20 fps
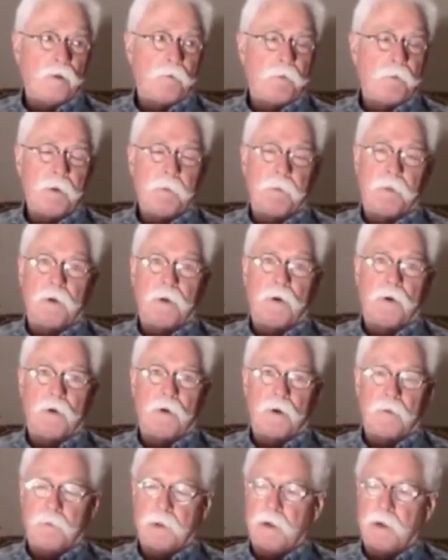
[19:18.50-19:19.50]
had other people
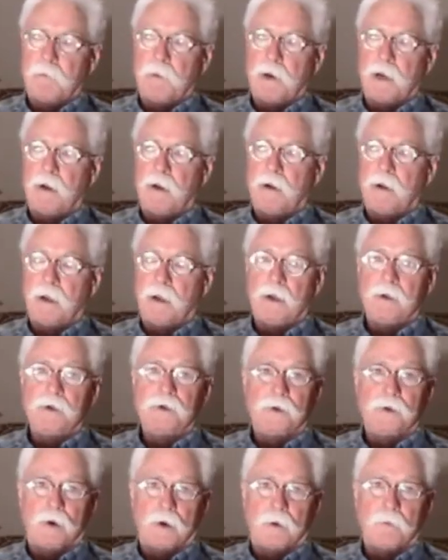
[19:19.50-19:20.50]
talk to me about it,
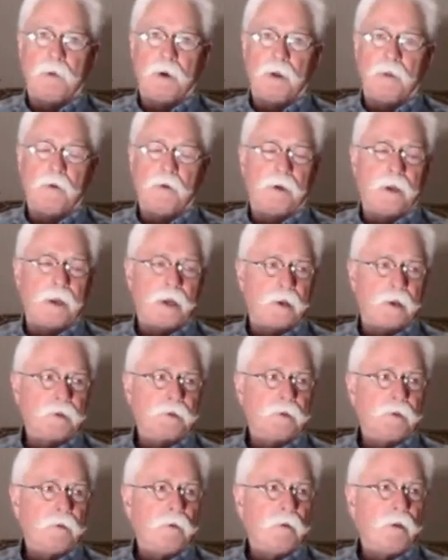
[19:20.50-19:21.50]
I sought other
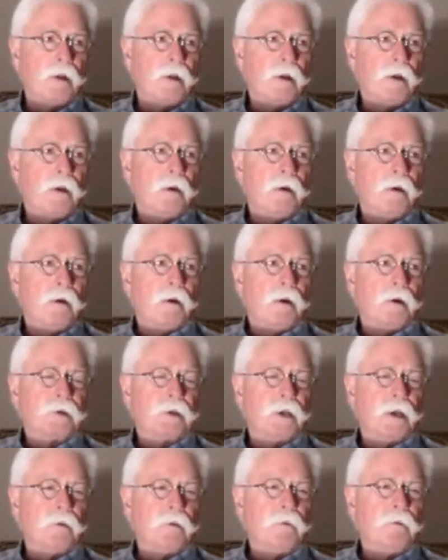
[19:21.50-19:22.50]
counsel.
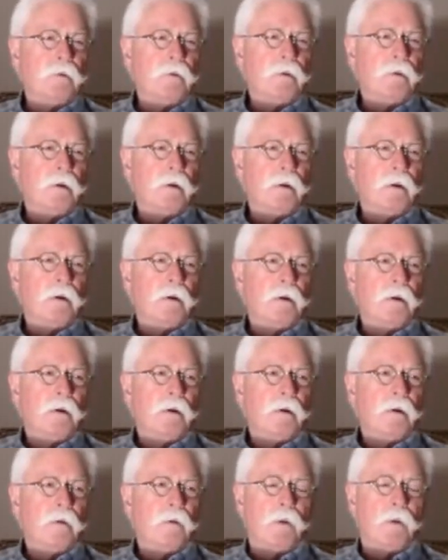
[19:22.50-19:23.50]
I said,
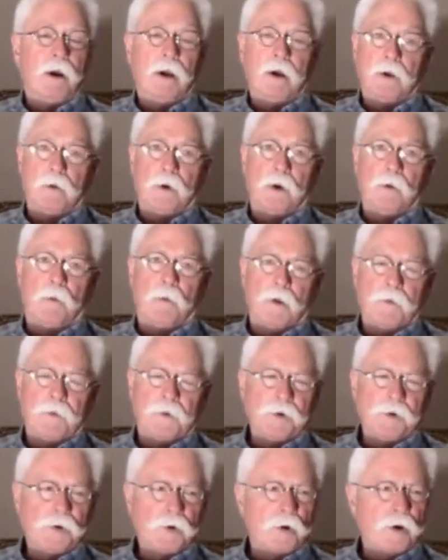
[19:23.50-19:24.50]
wow, do I
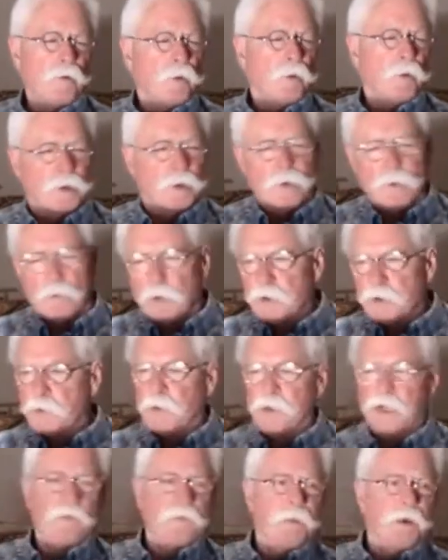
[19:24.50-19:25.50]
want the jury?
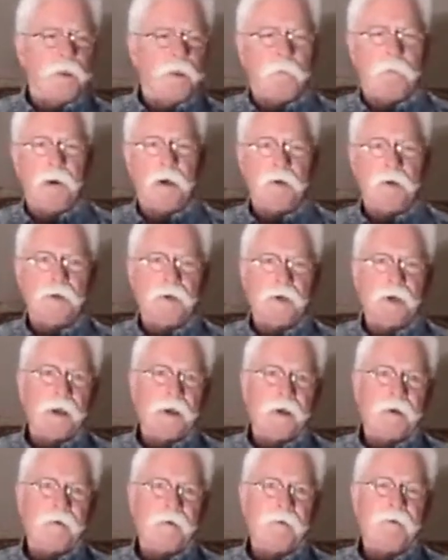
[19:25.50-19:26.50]
Which would give me the best
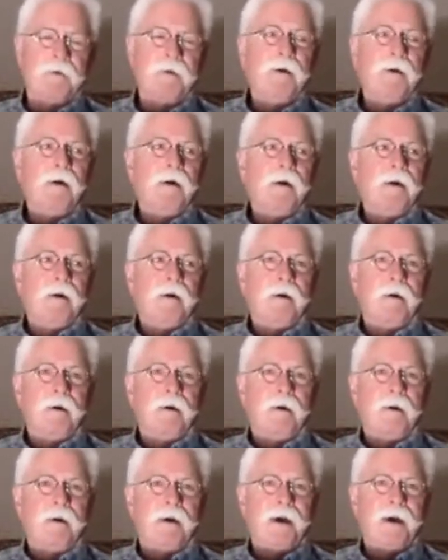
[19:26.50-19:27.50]
shake? And
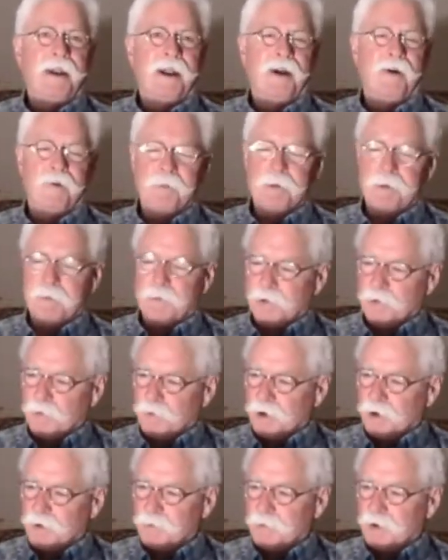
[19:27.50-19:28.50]
I
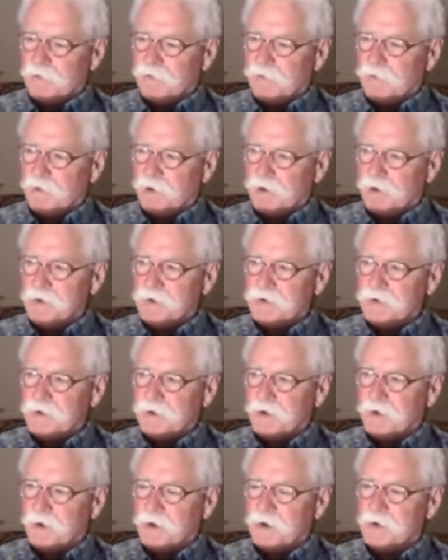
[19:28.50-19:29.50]
remember one of my
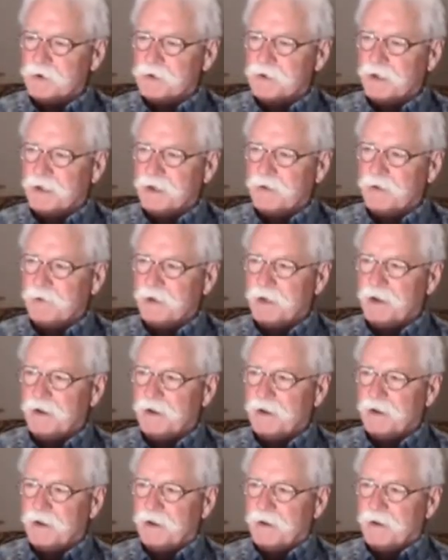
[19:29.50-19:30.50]
friends, a lawyer, said to
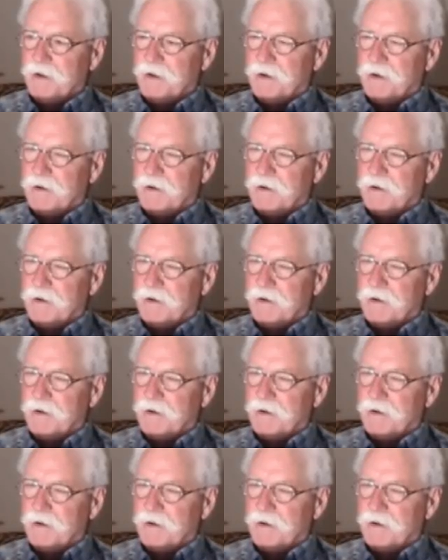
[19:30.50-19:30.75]
me,